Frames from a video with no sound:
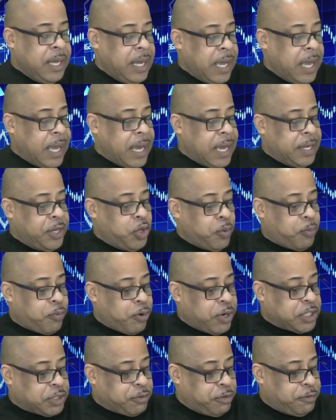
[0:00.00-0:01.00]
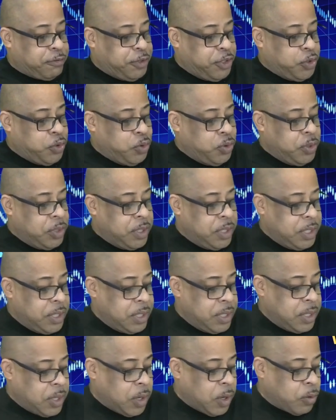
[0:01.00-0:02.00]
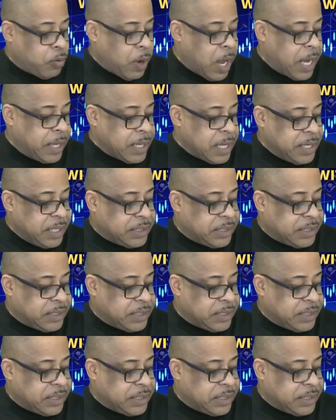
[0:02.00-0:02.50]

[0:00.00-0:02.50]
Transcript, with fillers: and you press review. All right, and